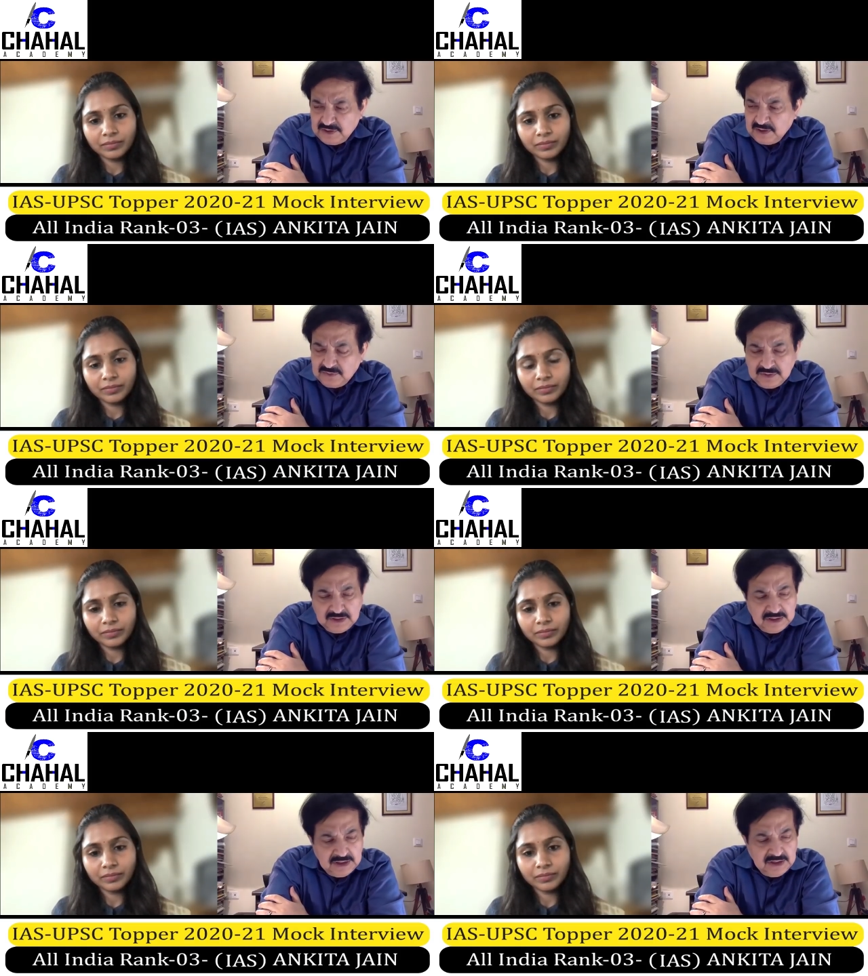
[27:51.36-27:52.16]
Speaker 1: round.
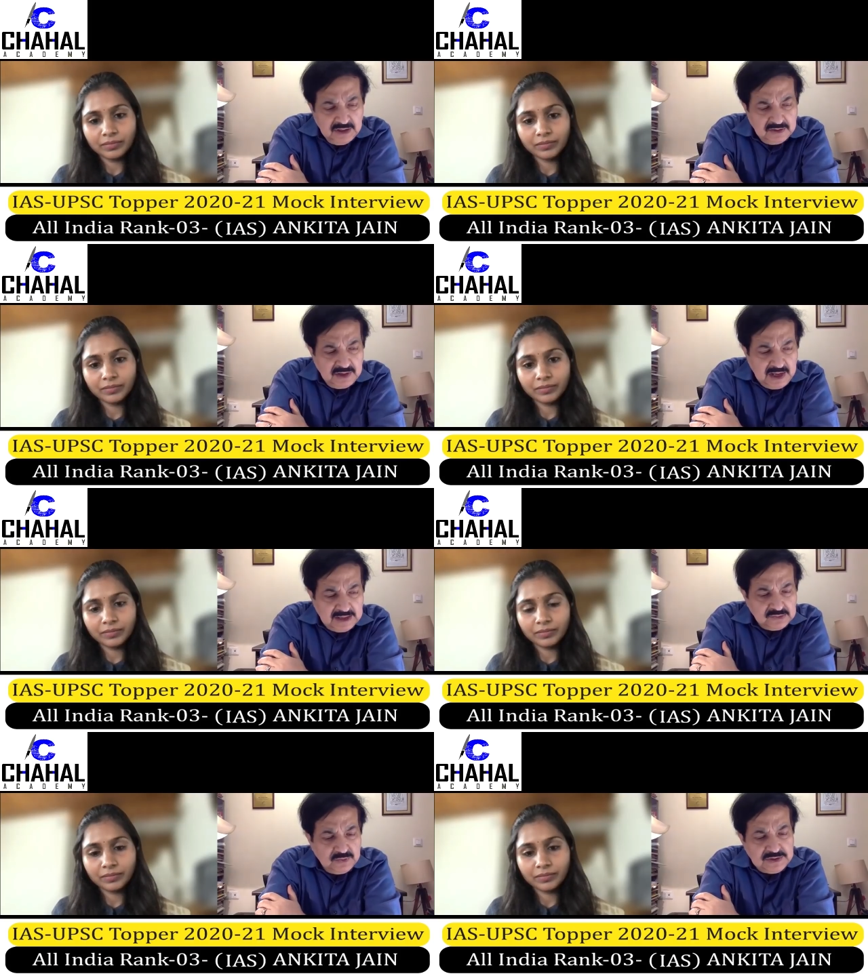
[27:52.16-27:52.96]
Now, the
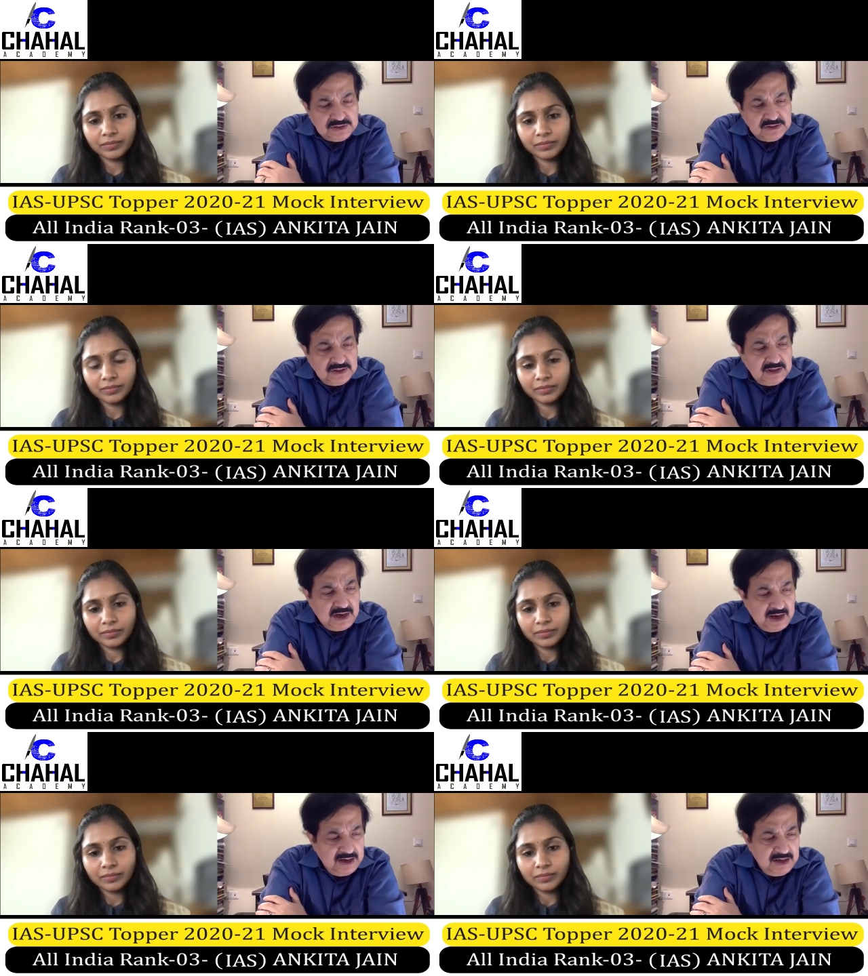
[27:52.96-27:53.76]
last question
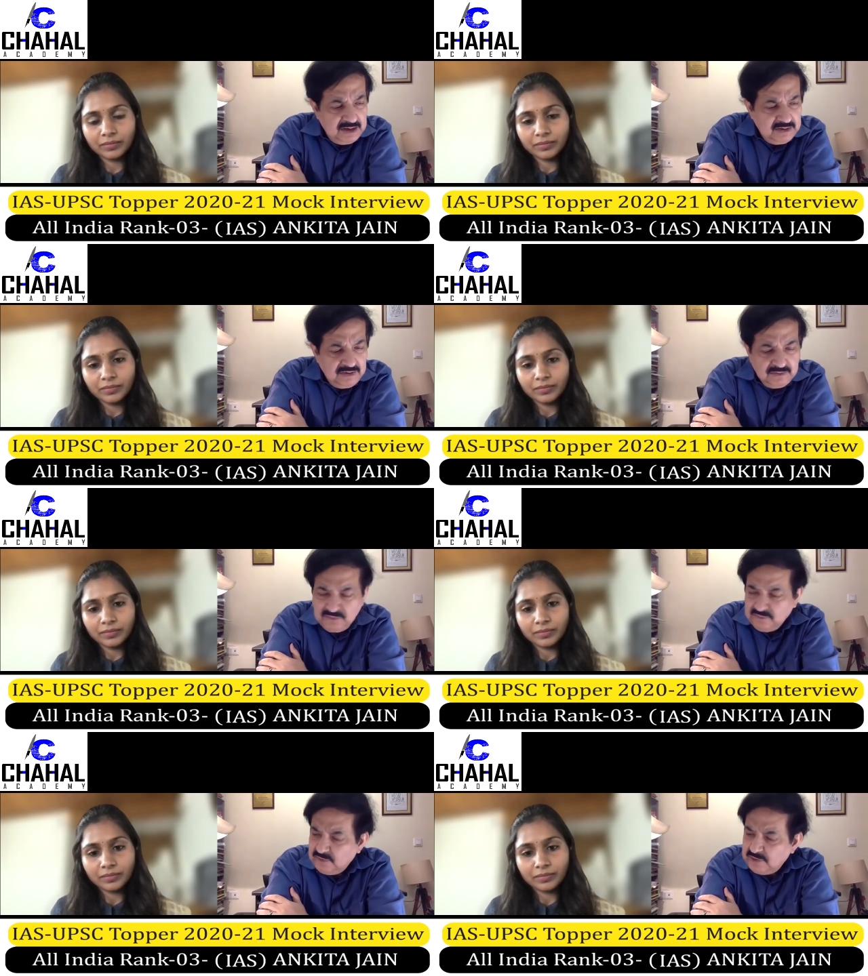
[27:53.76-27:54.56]
that I
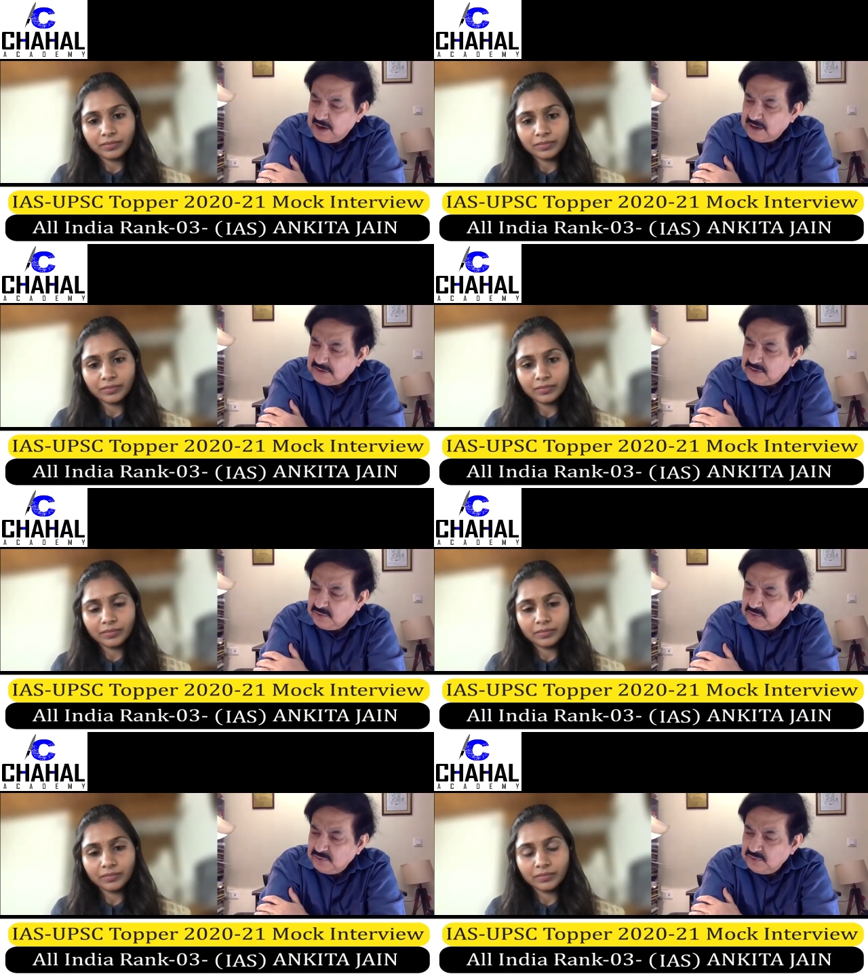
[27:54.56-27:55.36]
would
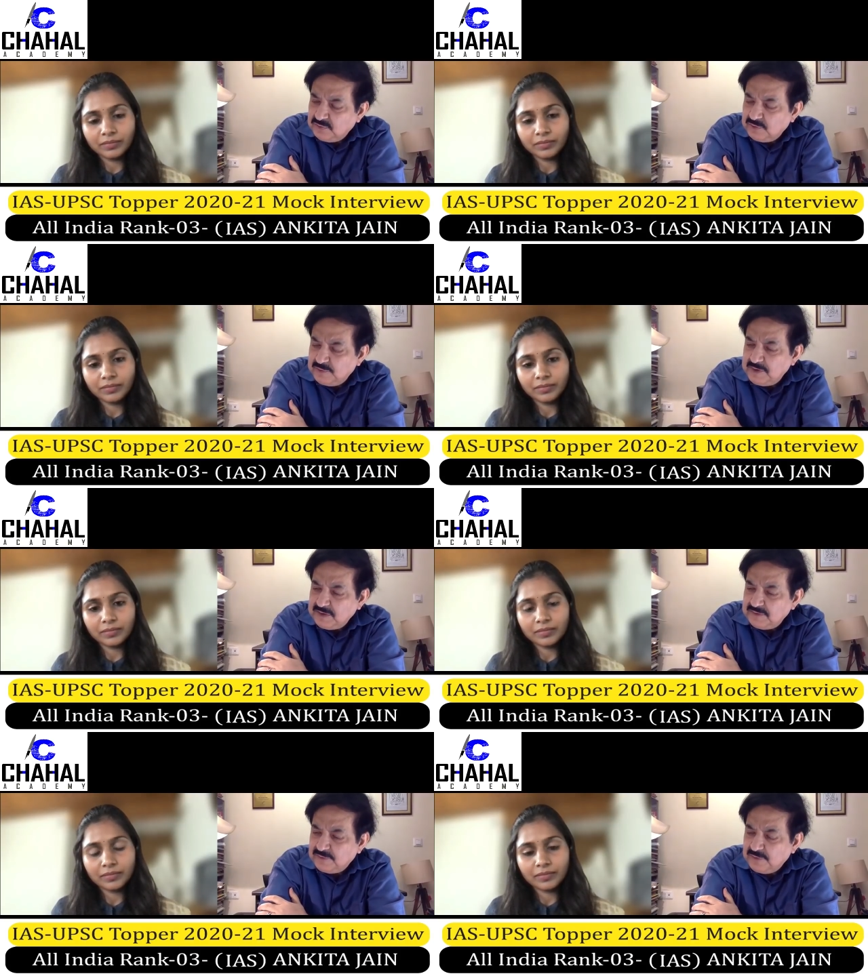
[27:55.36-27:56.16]
ask you would
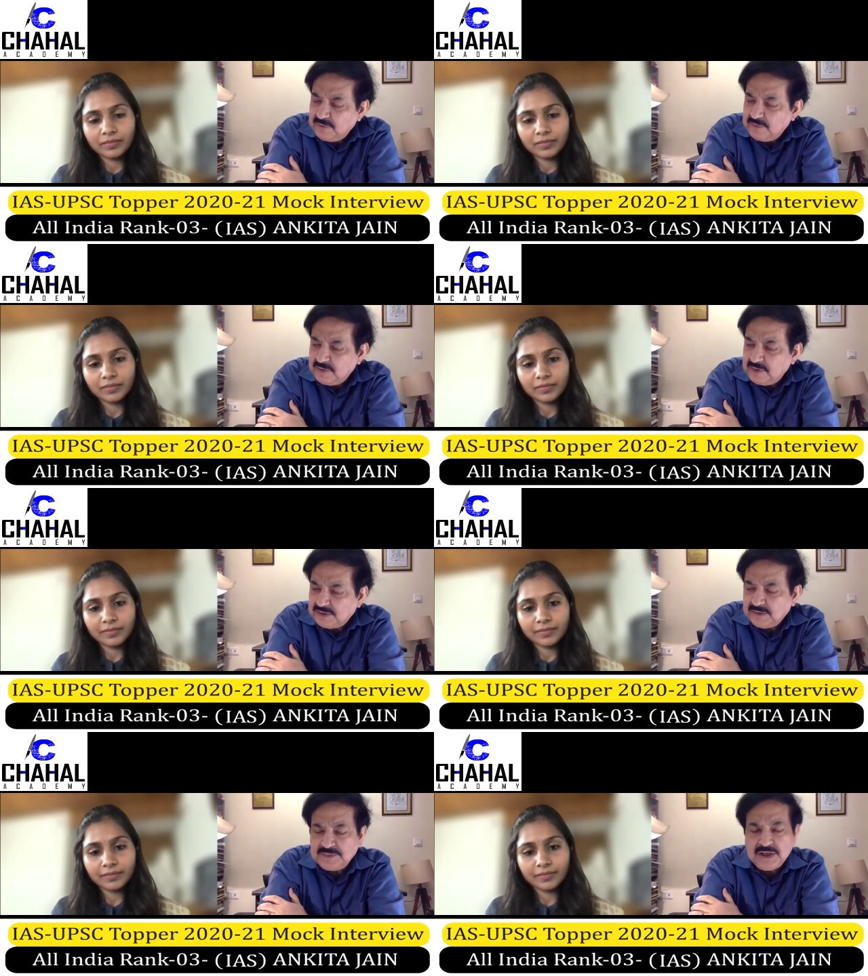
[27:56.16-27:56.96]
be from a
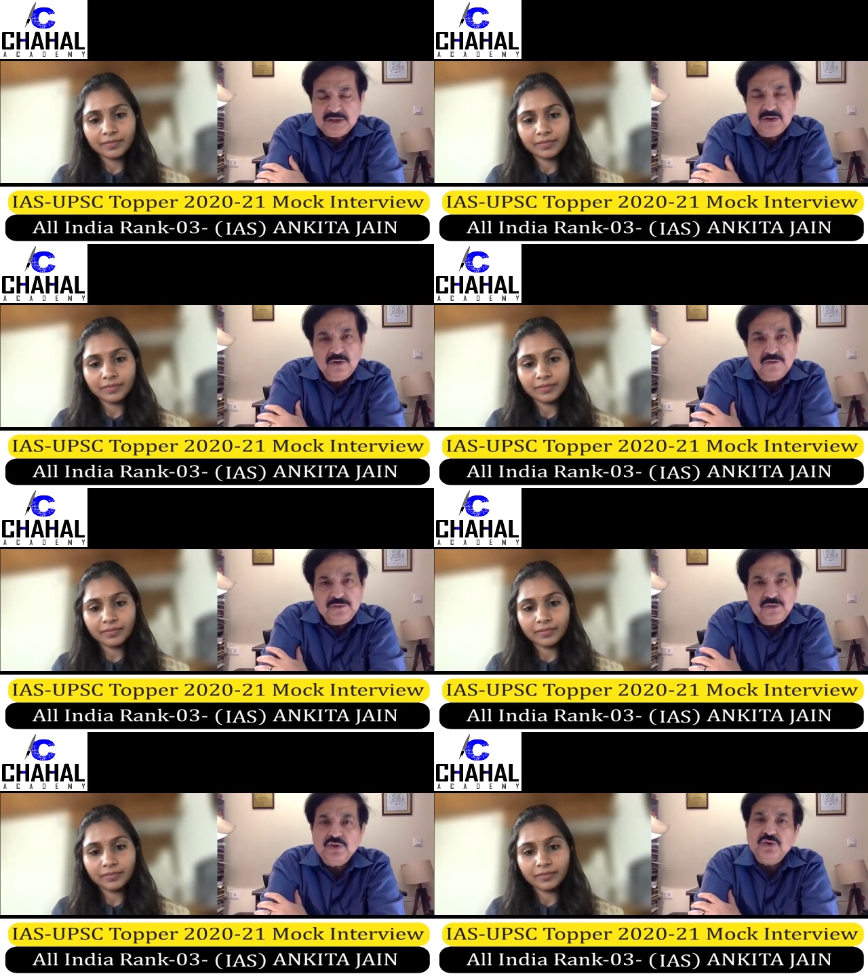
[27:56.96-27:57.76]
subject
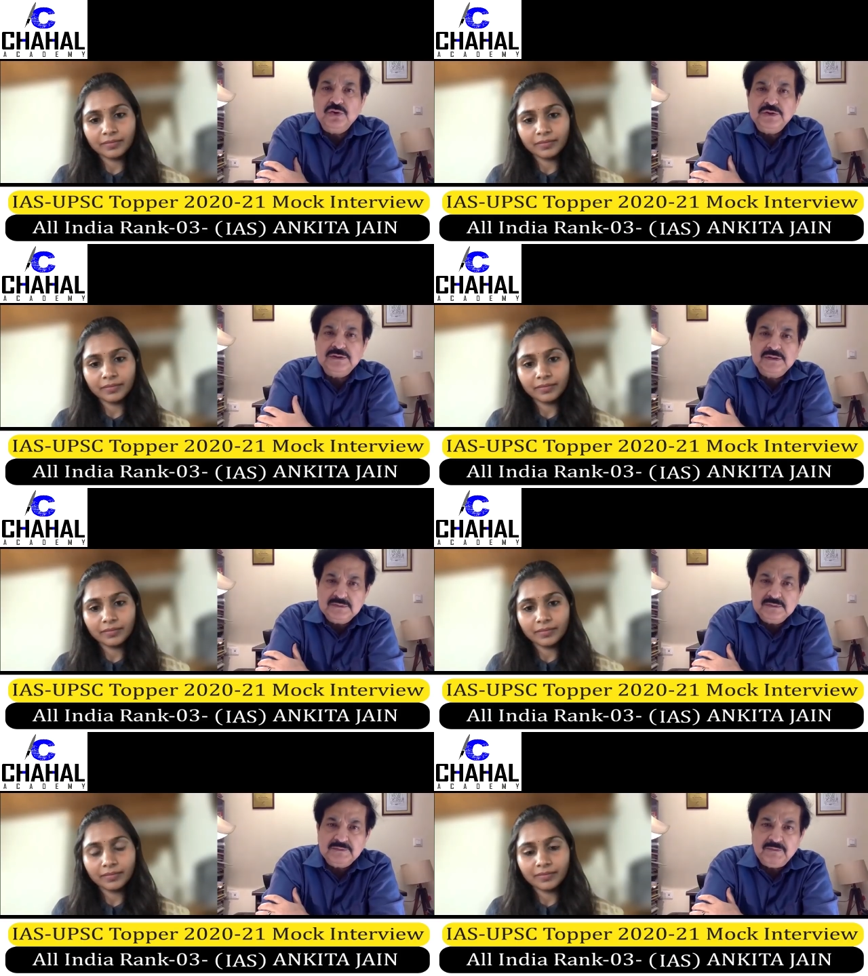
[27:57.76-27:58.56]
of your
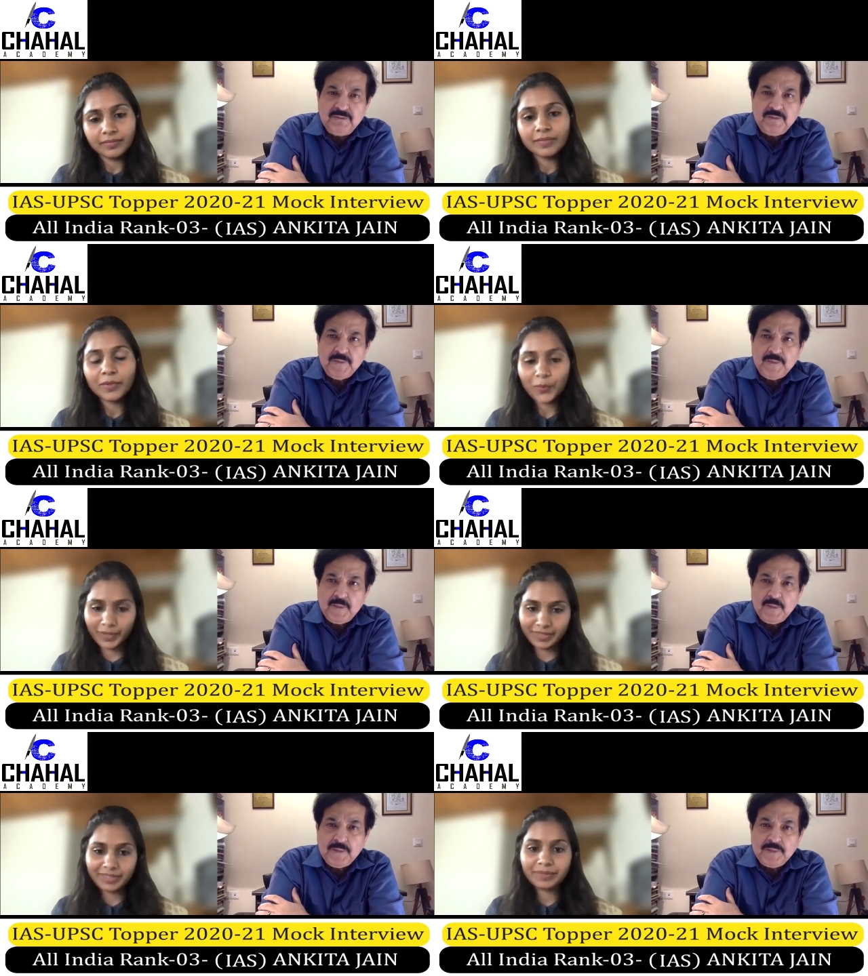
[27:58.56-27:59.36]
choice.
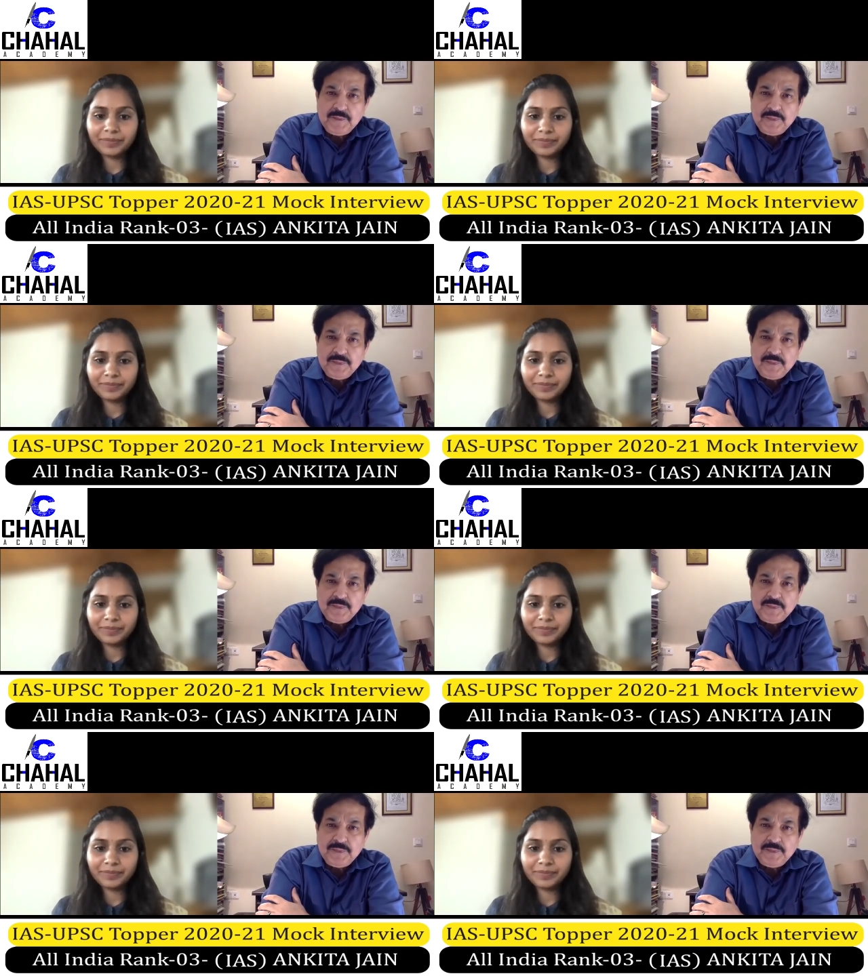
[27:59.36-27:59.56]
Okay. Sir.